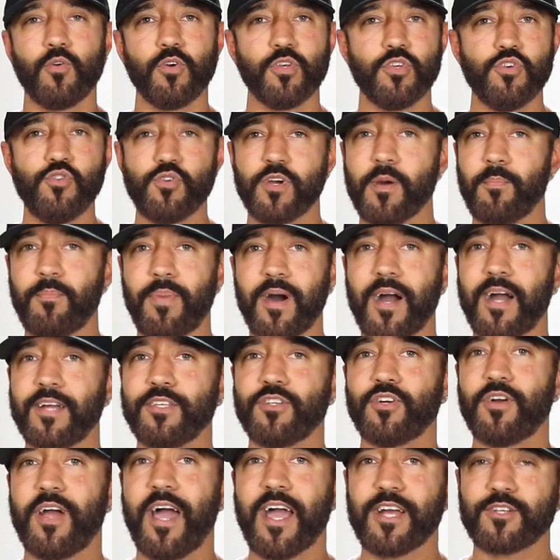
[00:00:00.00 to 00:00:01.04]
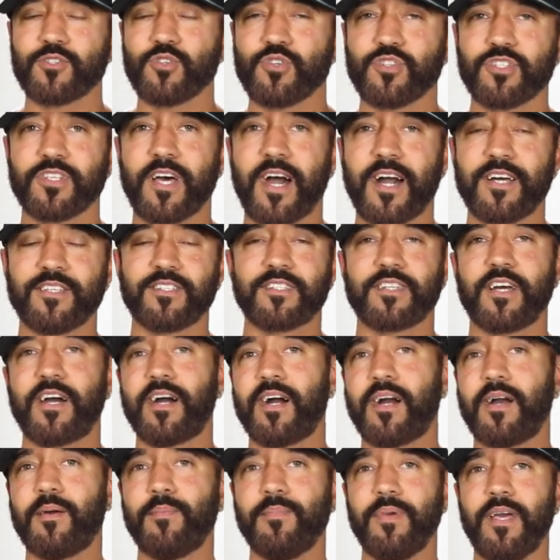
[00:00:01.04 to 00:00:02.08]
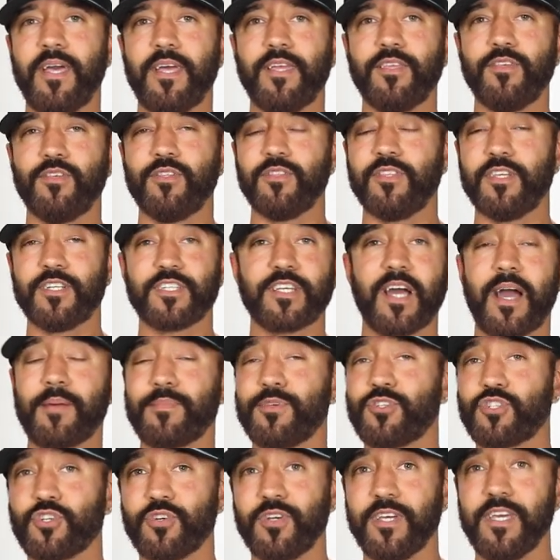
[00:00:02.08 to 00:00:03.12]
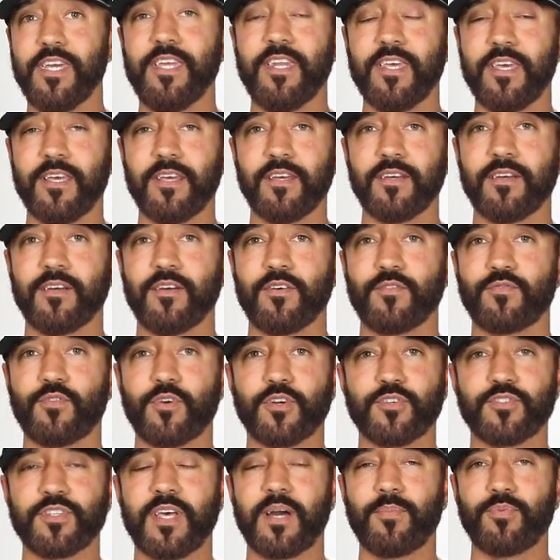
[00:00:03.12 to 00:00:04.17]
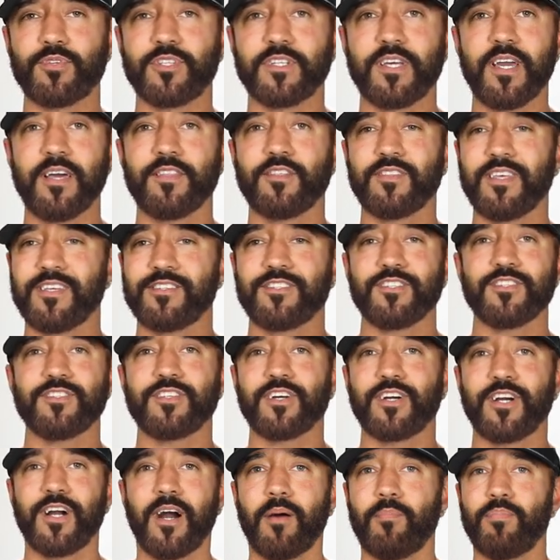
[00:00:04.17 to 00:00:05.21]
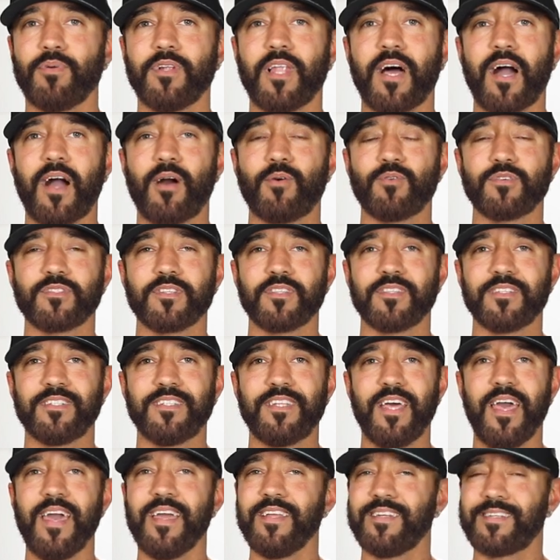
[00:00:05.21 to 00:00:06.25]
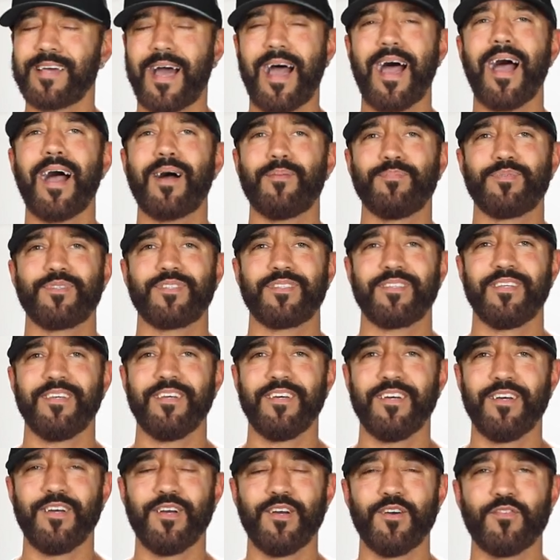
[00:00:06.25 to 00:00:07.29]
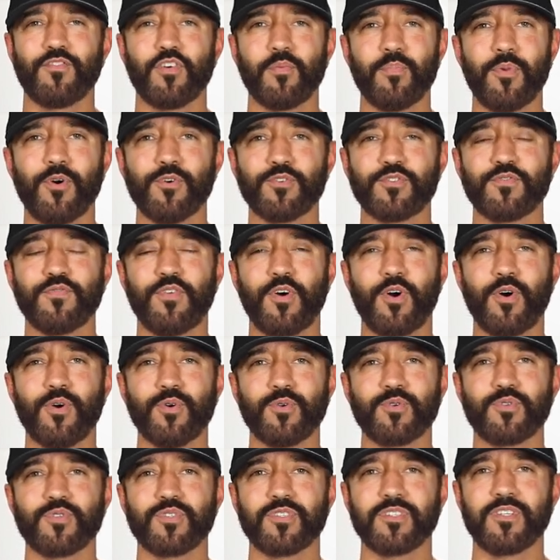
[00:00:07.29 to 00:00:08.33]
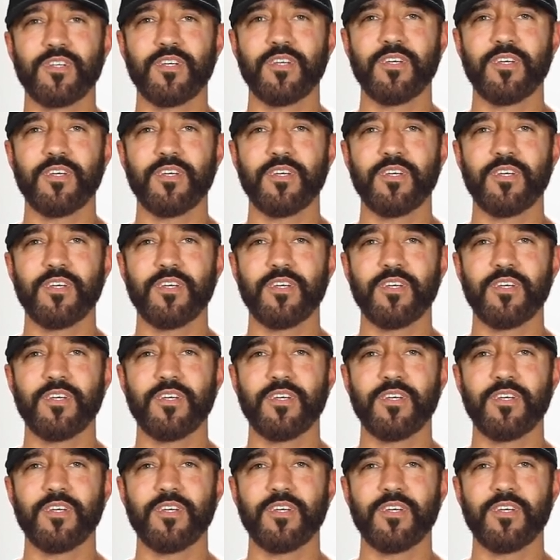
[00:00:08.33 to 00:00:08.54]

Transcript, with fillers: you combine your exercise time and the time that you're eating, for example, together, that's just a couple hours of the day tops for most folks.